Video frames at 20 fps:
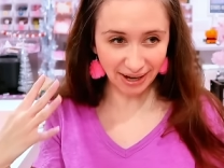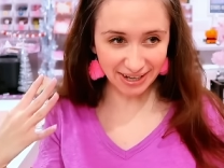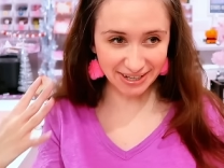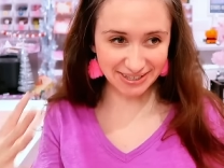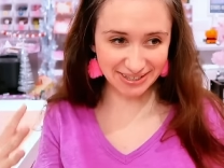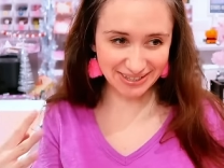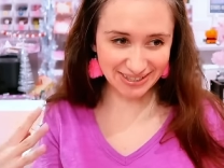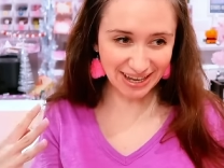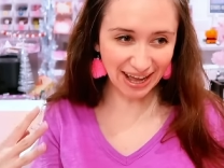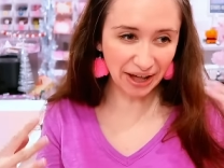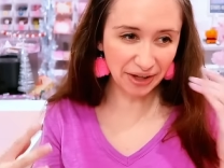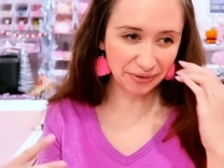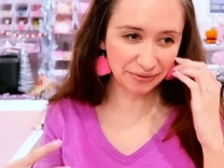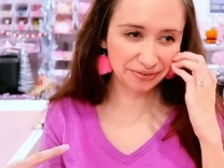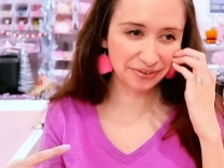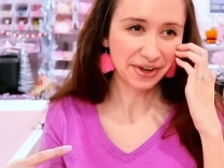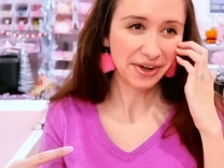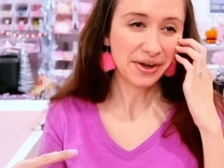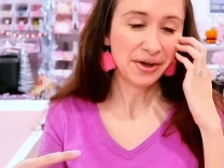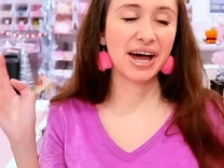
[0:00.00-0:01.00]

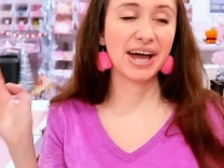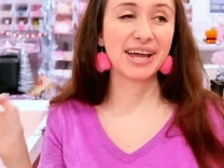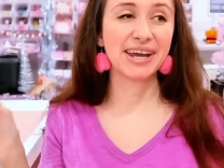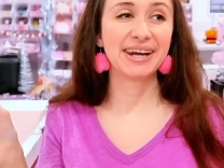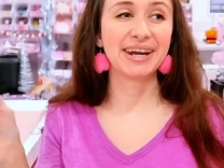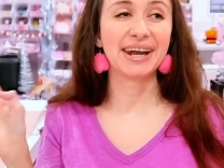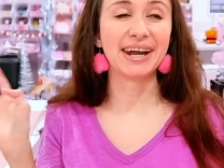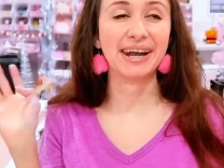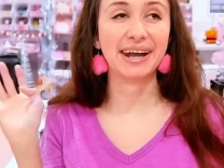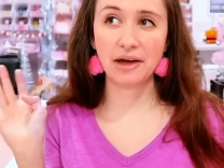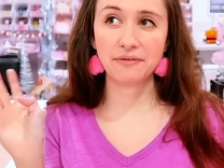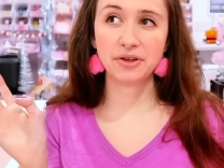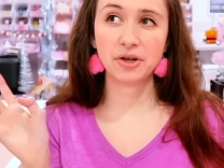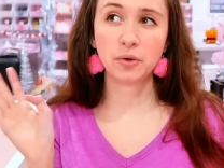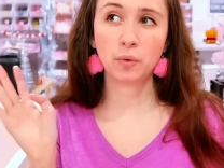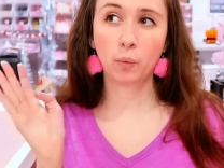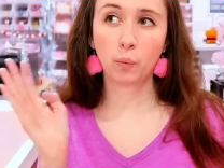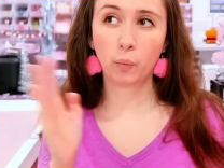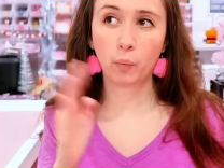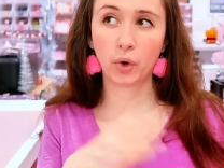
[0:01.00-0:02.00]
myself, but
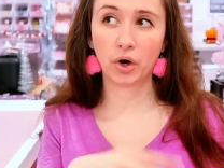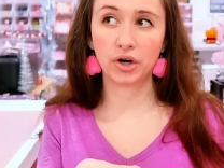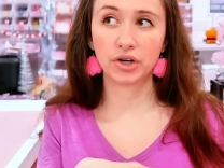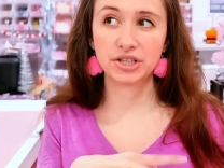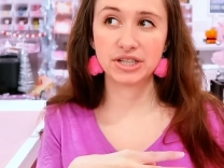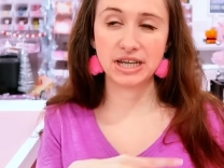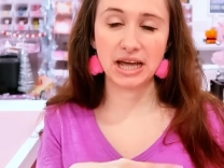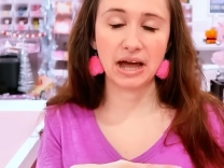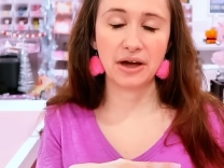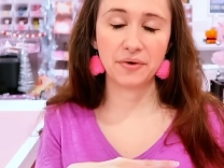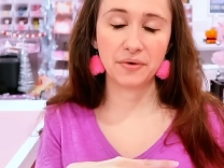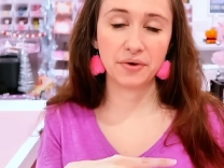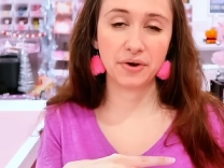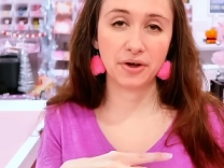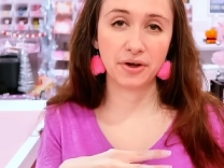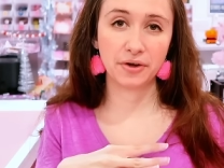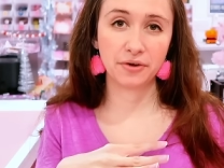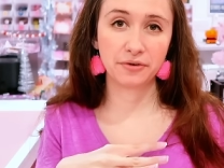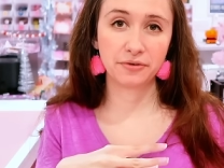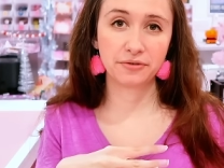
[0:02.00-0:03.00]
having worked
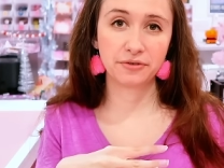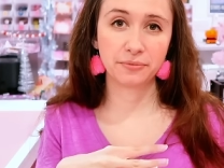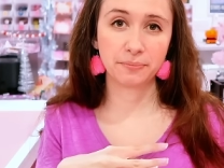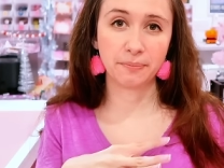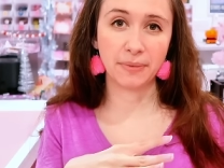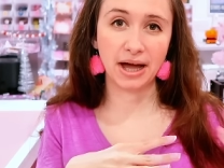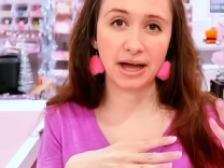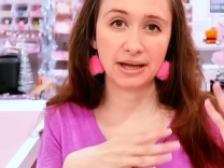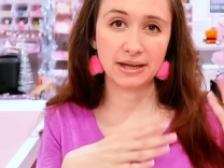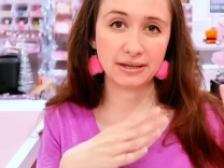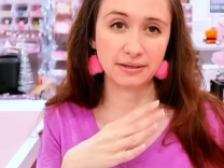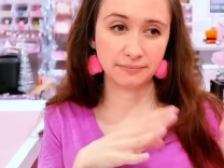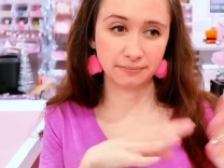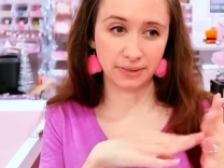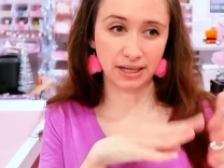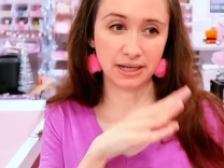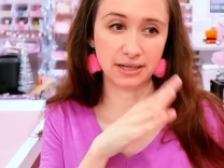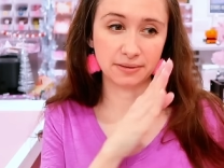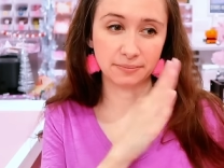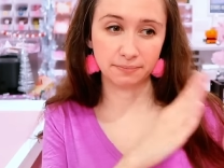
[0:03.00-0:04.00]
out of my,
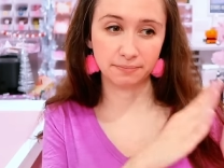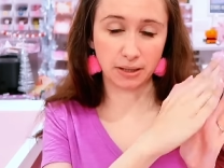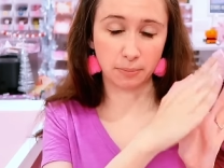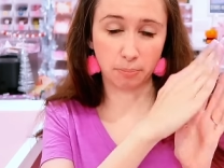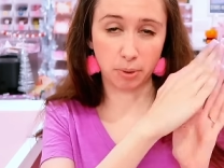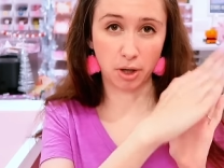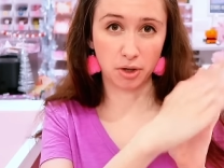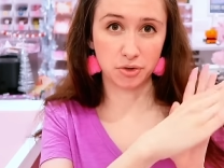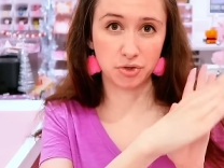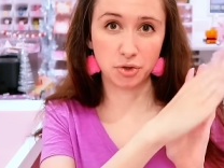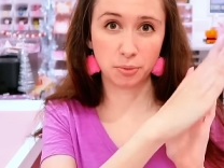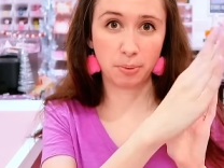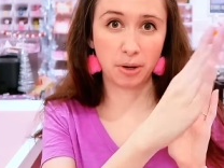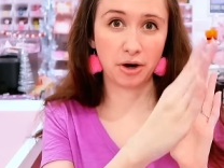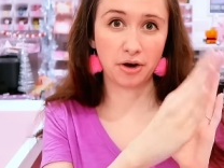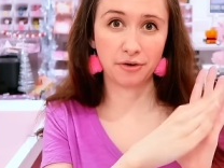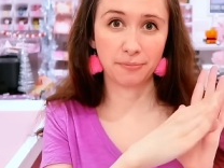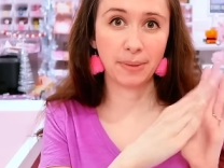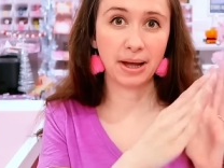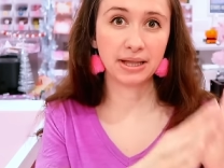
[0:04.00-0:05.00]
like, like a partial
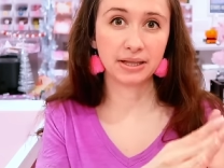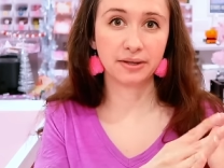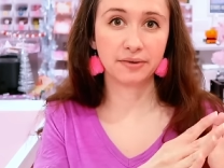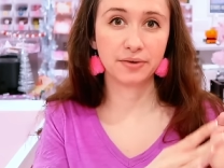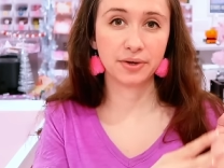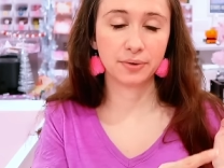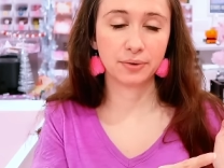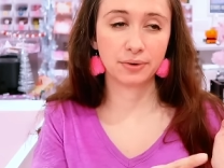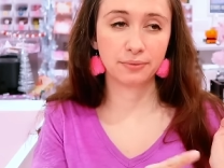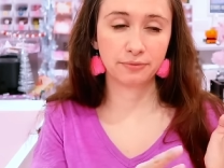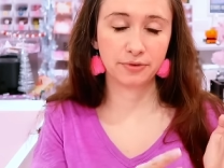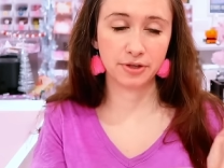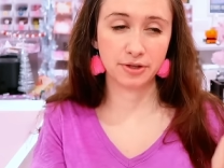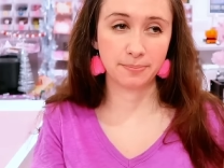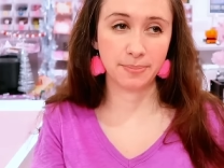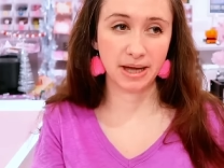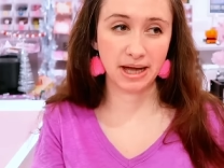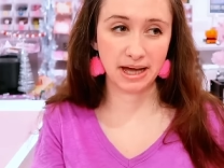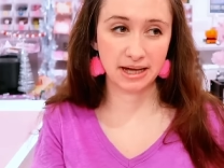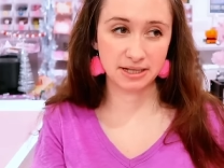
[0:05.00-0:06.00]
part of my living room for
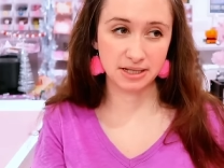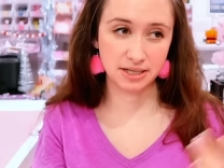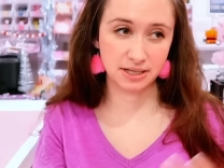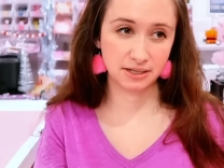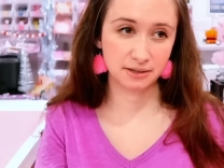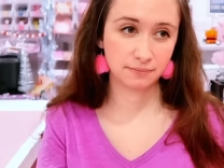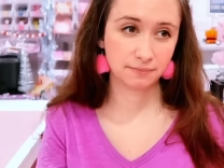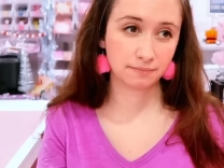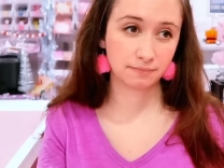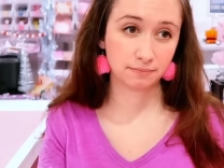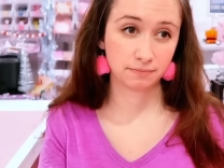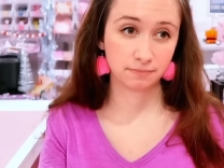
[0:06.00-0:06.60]
the past